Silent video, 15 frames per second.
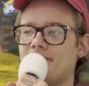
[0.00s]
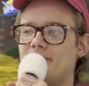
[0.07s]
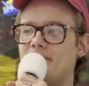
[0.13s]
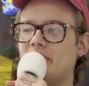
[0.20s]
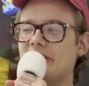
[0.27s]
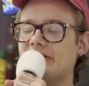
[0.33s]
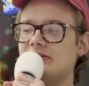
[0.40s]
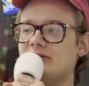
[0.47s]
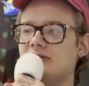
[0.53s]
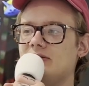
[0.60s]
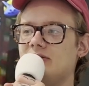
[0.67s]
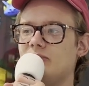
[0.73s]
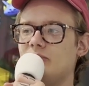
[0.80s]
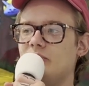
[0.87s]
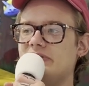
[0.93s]
But
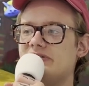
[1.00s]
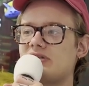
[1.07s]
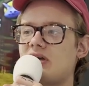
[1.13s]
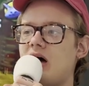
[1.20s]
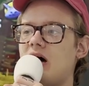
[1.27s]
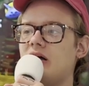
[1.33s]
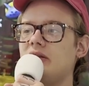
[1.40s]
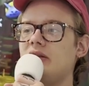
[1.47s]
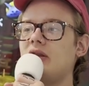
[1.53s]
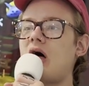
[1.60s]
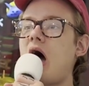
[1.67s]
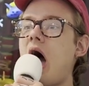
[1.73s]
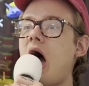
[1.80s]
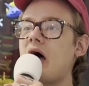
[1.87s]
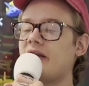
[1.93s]
we saw a
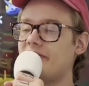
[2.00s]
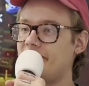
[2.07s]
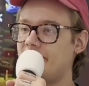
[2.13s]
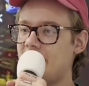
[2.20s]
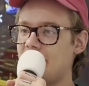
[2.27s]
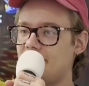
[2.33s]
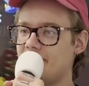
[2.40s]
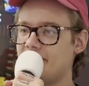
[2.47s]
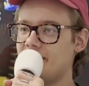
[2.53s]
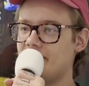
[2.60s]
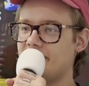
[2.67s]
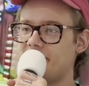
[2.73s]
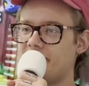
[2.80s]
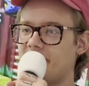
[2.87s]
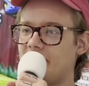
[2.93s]
lot of family
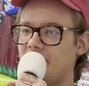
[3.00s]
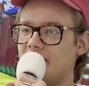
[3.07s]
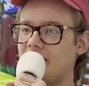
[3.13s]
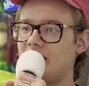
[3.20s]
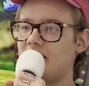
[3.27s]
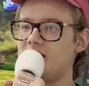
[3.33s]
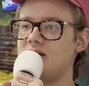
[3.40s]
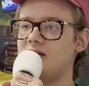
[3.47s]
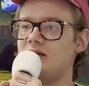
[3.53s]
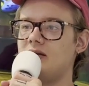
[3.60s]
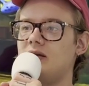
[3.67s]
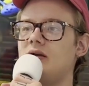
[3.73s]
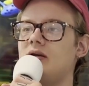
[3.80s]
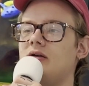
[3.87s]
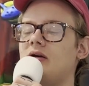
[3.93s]
on Sunday.
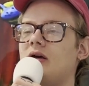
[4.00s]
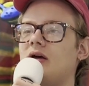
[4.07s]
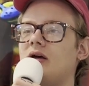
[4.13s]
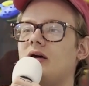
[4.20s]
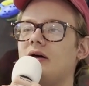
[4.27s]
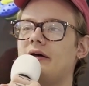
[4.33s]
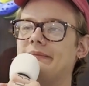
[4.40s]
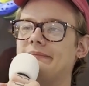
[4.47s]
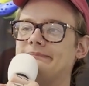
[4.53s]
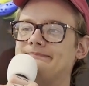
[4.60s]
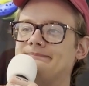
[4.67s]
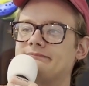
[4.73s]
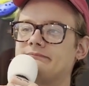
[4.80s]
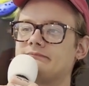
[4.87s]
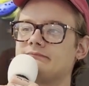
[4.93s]

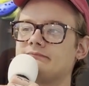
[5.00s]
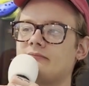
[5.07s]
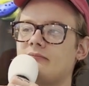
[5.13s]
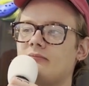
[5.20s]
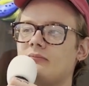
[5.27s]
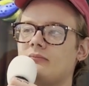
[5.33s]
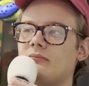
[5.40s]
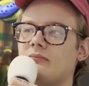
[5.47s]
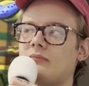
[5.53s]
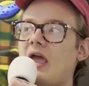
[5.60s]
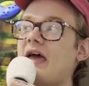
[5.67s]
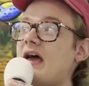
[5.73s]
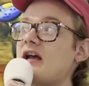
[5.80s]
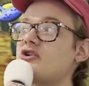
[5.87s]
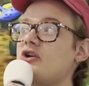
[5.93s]
And
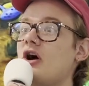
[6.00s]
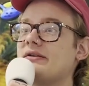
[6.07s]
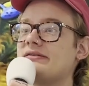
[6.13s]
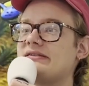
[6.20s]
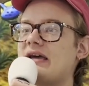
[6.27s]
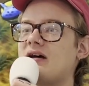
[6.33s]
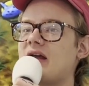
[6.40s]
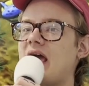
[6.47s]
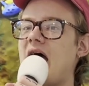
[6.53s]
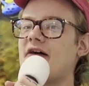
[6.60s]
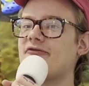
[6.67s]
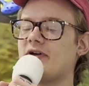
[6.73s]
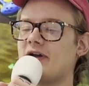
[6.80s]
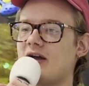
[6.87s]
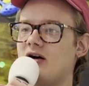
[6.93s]
actually on Saturday,
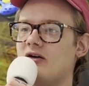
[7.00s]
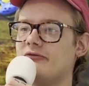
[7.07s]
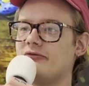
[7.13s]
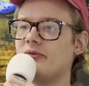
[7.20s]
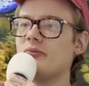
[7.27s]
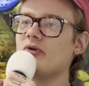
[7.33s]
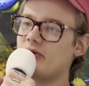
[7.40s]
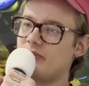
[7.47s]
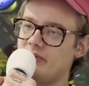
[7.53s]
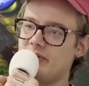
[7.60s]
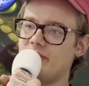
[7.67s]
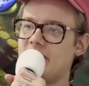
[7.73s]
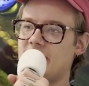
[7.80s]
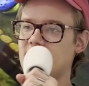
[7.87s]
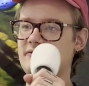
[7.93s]
after I got home from work, we
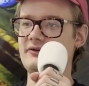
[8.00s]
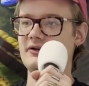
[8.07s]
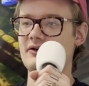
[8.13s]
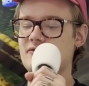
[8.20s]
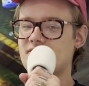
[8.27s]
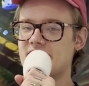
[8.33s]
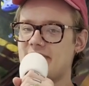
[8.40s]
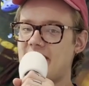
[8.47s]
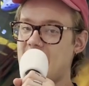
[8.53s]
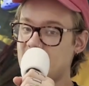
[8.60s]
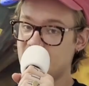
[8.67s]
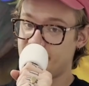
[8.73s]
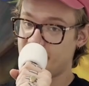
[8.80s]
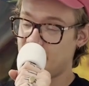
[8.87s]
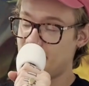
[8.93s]
went to go see
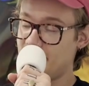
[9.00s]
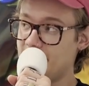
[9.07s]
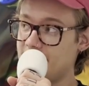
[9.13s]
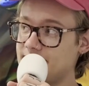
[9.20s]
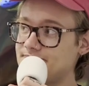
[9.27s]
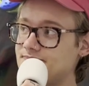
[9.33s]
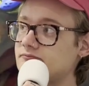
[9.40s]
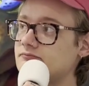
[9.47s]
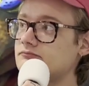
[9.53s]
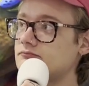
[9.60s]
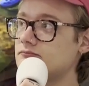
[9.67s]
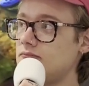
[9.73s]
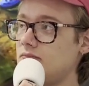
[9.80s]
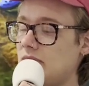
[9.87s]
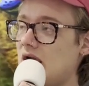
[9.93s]
Maddie's family.
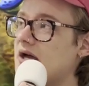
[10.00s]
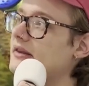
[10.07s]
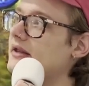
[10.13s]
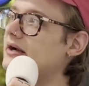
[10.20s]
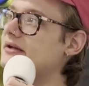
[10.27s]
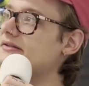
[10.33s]
And then on